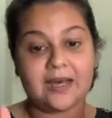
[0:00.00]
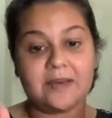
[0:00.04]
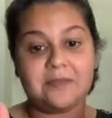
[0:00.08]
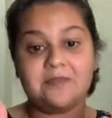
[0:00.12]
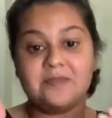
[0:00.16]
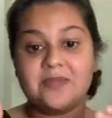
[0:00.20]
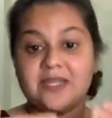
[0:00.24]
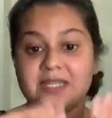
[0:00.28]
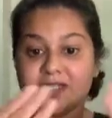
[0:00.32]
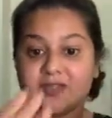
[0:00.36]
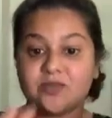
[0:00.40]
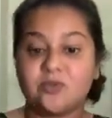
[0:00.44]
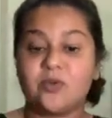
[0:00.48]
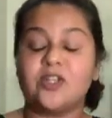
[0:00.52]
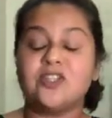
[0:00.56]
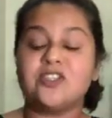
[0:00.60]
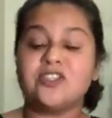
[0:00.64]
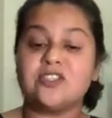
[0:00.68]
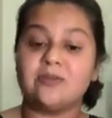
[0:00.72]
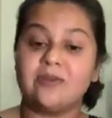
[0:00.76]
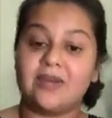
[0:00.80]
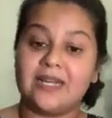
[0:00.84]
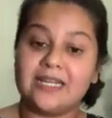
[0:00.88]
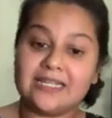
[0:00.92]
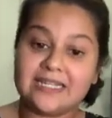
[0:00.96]
Because once
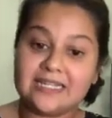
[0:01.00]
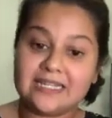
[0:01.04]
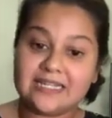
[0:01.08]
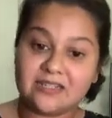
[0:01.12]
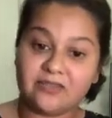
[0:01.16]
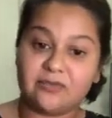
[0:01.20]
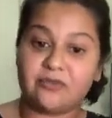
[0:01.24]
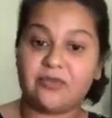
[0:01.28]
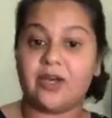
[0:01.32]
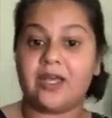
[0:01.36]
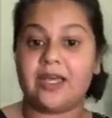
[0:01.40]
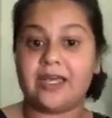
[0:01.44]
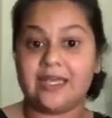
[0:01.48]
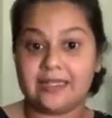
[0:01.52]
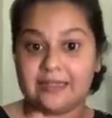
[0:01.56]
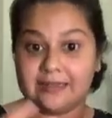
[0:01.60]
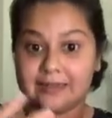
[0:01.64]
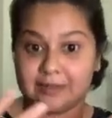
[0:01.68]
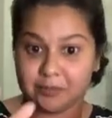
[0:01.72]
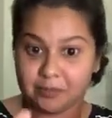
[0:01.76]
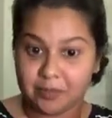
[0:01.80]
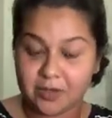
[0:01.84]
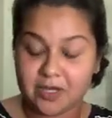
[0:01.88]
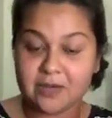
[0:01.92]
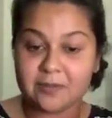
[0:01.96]
you identify the
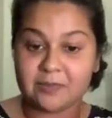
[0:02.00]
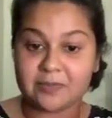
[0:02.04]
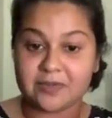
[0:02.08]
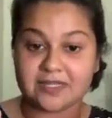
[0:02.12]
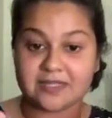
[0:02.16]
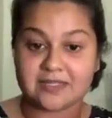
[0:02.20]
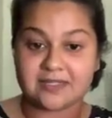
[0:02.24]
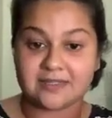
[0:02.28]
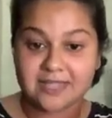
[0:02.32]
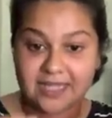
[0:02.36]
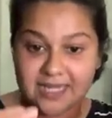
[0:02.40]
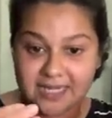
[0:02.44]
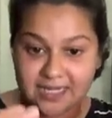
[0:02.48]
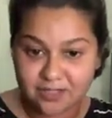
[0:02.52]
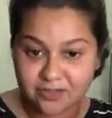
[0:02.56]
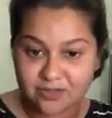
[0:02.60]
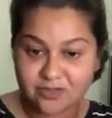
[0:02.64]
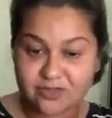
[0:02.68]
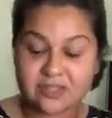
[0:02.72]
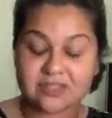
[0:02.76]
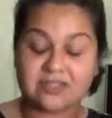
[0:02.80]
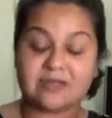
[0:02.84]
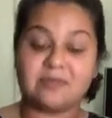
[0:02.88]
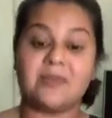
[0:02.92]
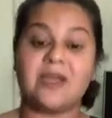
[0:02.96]
purpose, then it's
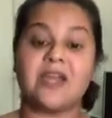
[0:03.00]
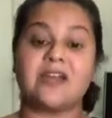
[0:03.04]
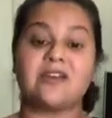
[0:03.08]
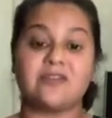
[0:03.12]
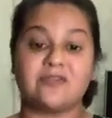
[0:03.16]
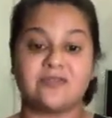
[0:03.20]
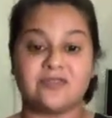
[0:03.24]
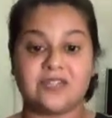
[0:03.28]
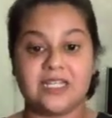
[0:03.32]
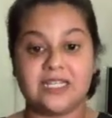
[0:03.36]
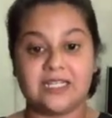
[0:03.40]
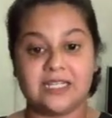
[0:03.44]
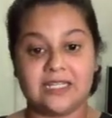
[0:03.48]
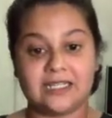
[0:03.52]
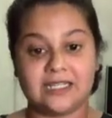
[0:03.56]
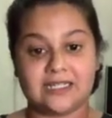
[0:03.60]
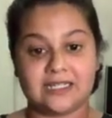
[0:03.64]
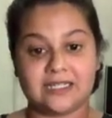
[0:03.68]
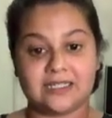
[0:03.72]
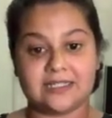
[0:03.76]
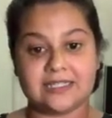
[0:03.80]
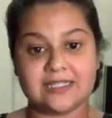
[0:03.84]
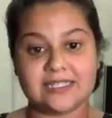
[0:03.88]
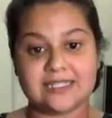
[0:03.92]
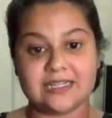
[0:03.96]
just a matter of taking
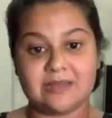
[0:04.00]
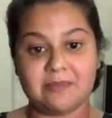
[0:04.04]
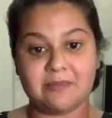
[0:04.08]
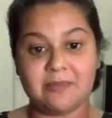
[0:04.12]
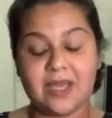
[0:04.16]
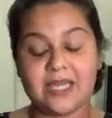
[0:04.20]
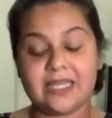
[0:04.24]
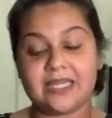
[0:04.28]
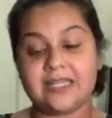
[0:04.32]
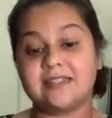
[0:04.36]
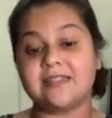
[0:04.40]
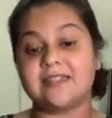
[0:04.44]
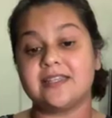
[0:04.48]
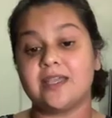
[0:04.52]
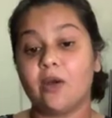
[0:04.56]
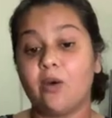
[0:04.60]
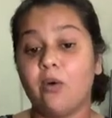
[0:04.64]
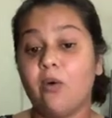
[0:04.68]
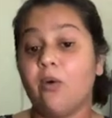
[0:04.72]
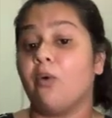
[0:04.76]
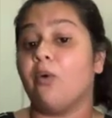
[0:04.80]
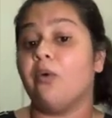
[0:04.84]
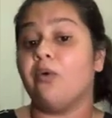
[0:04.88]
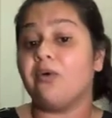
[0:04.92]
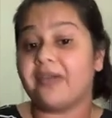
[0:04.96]
another step back and say,
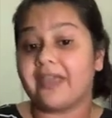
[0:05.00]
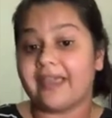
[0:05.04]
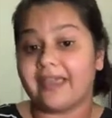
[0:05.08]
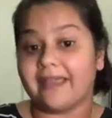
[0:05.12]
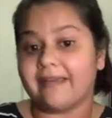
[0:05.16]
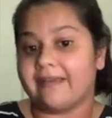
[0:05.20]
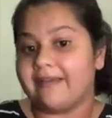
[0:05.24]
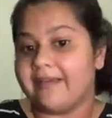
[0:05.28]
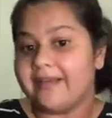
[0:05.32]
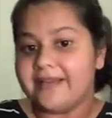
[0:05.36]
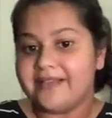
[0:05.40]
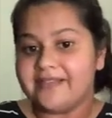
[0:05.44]
oh, okay,